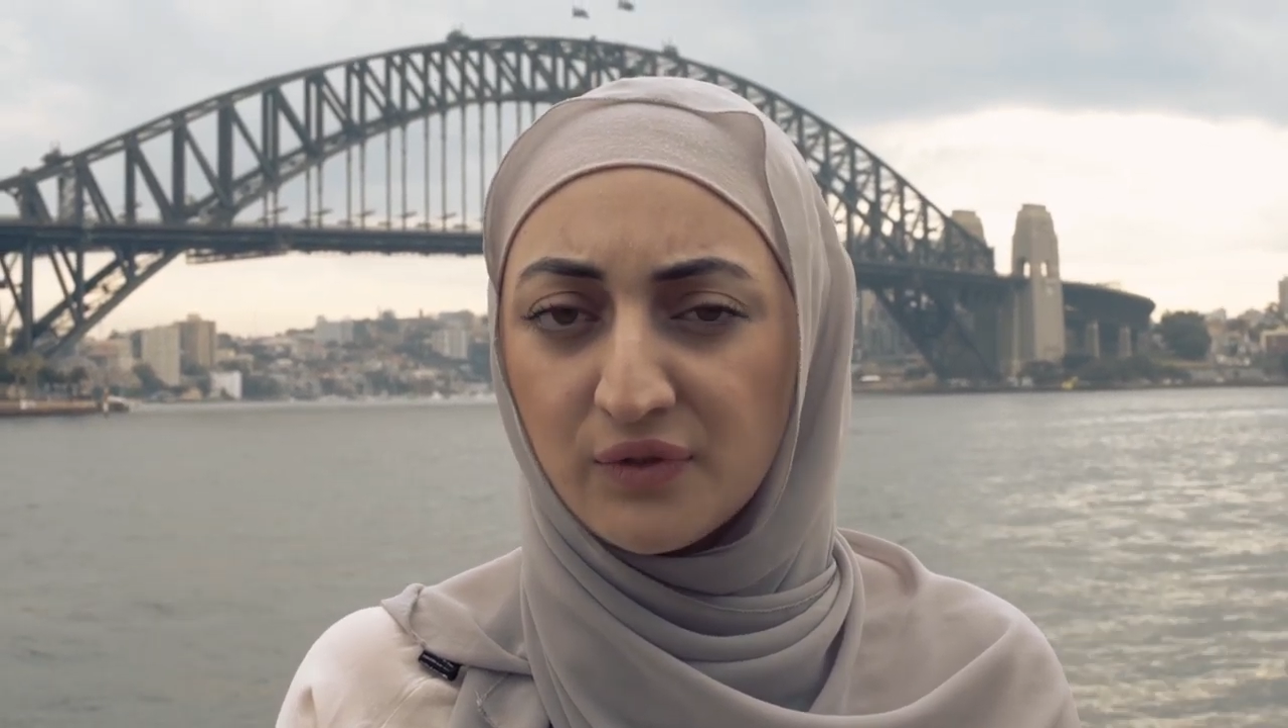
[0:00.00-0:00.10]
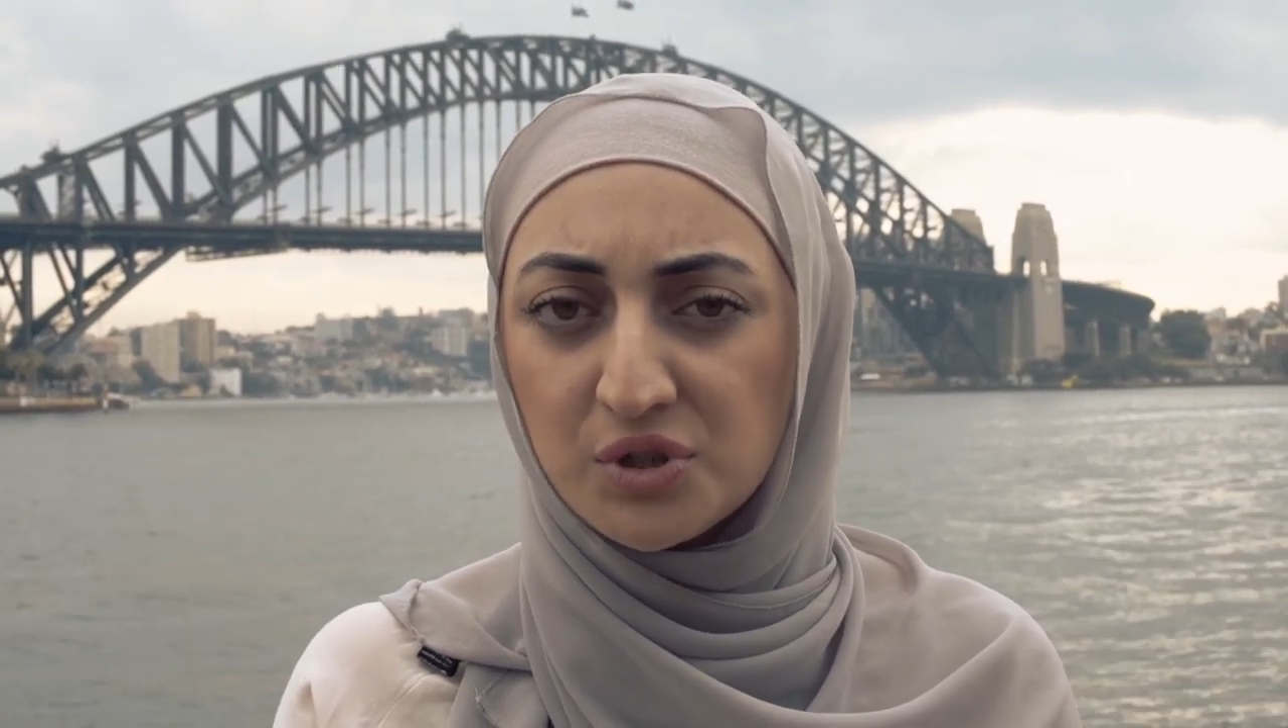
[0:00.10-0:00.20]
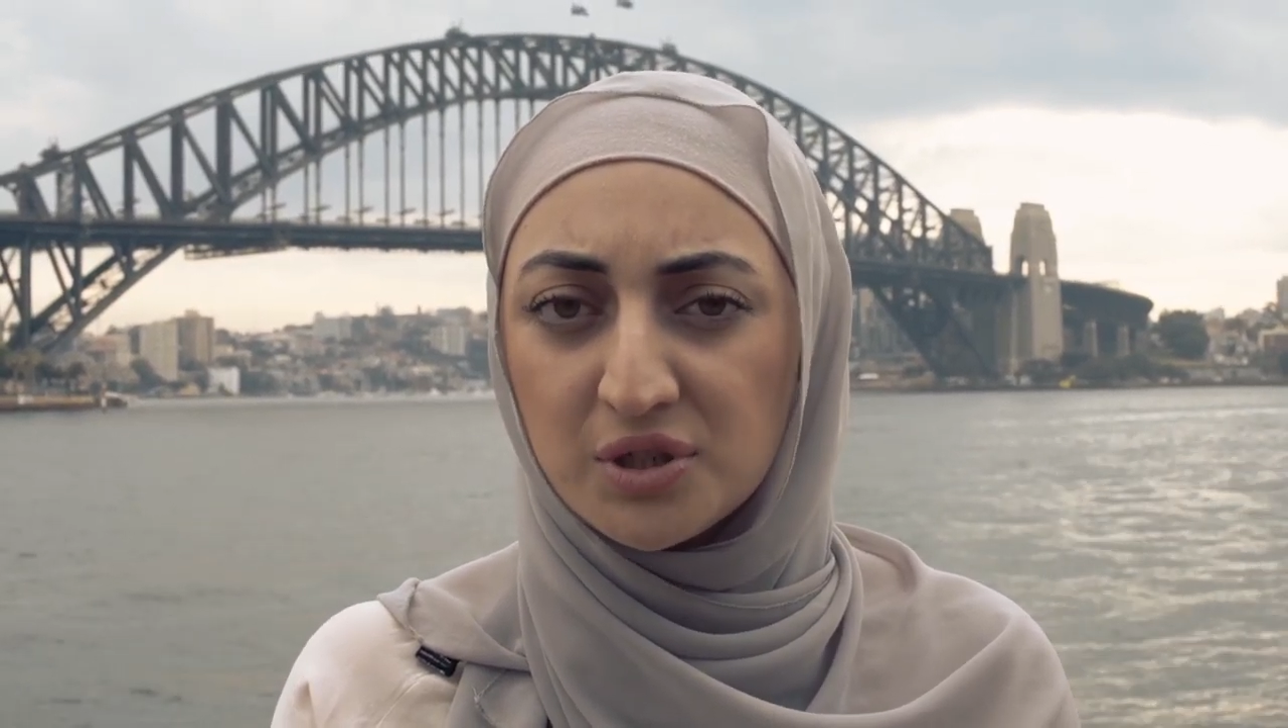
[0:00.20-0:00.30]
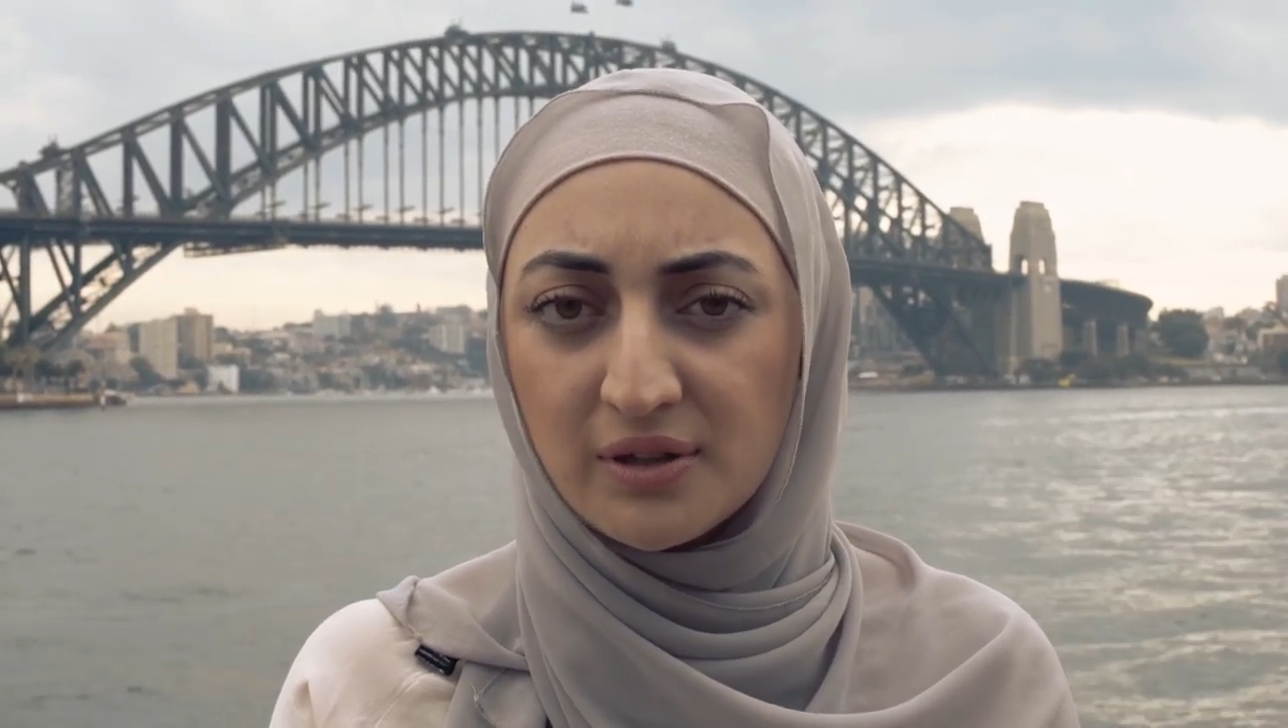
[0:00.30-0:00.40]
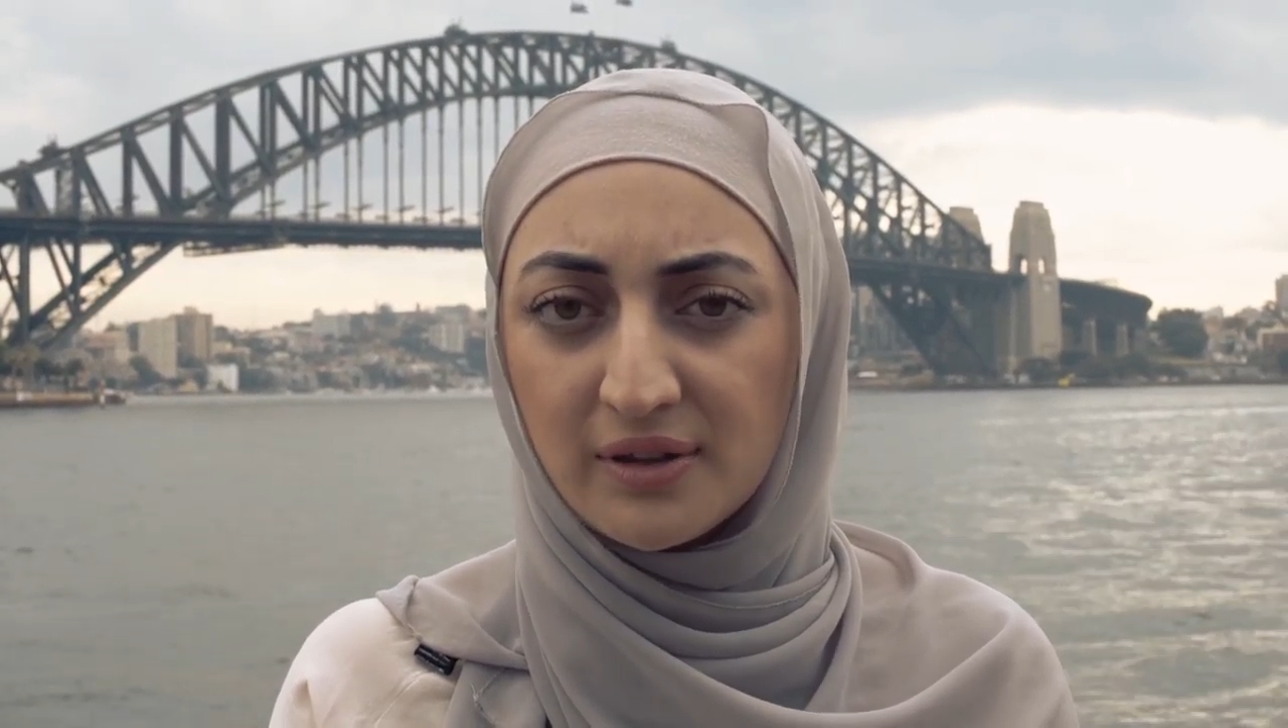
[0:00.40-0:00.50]

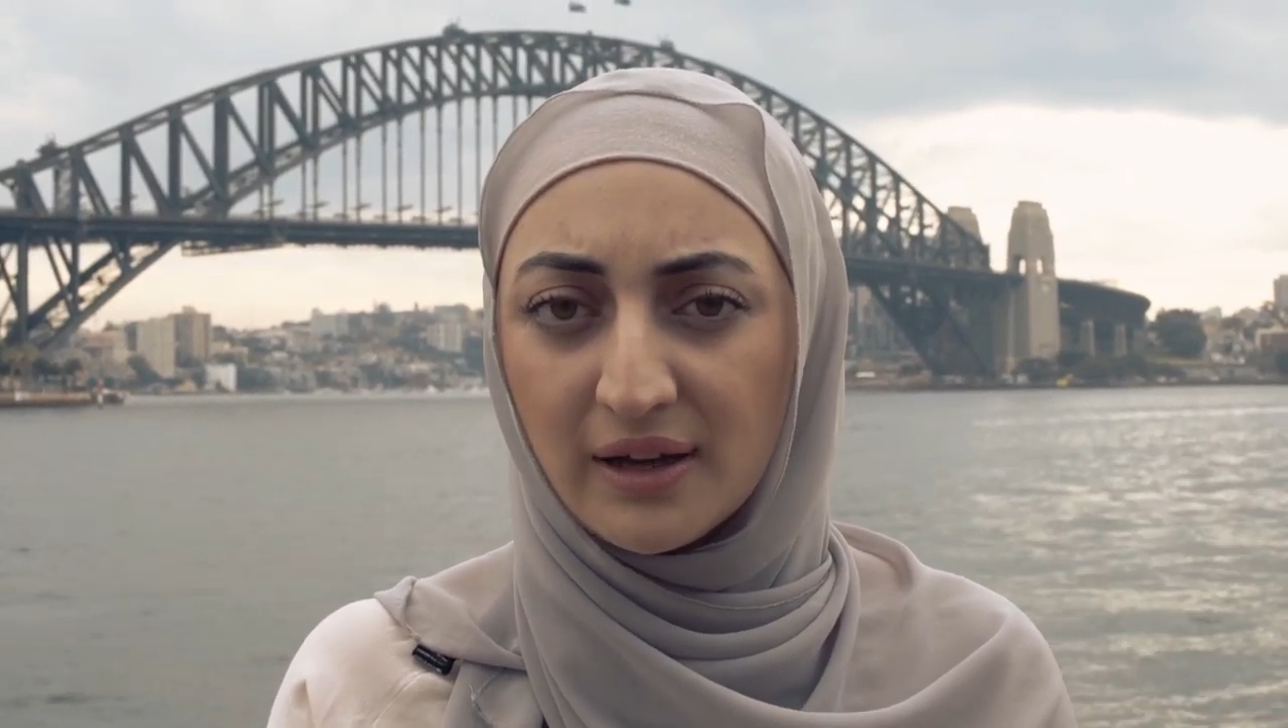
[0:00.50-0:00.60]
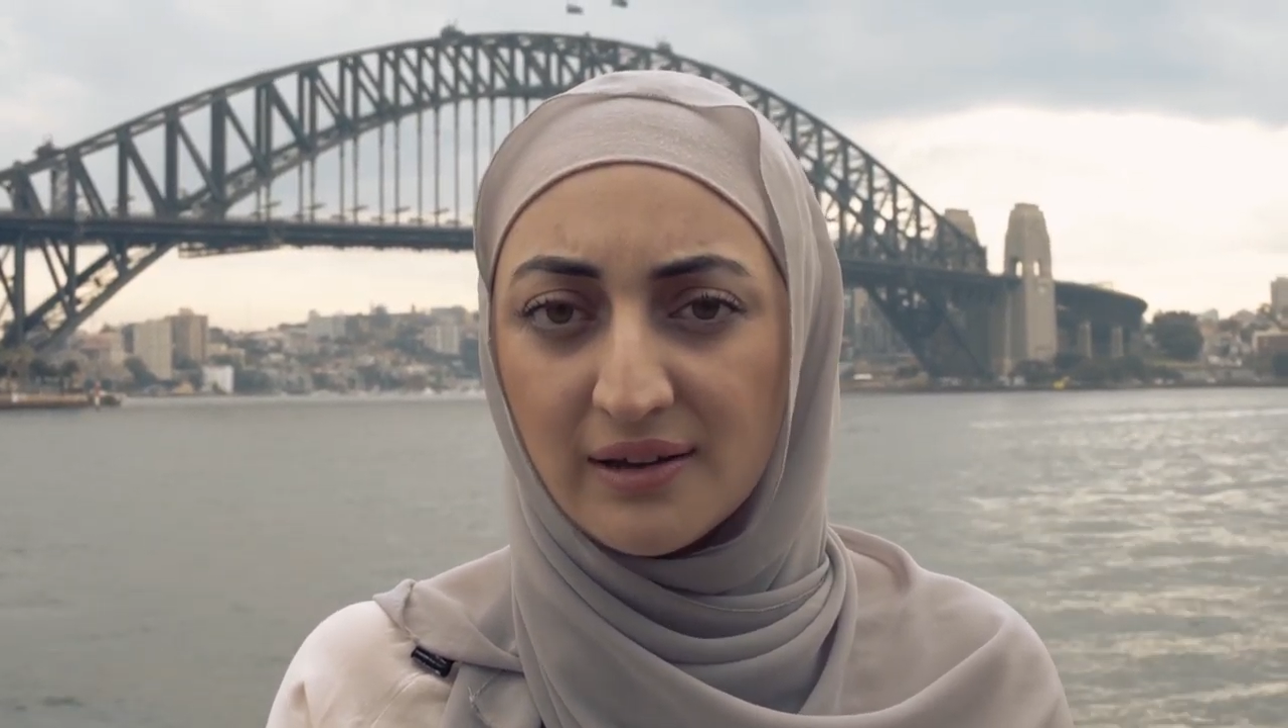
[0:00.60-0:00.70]
fortunate than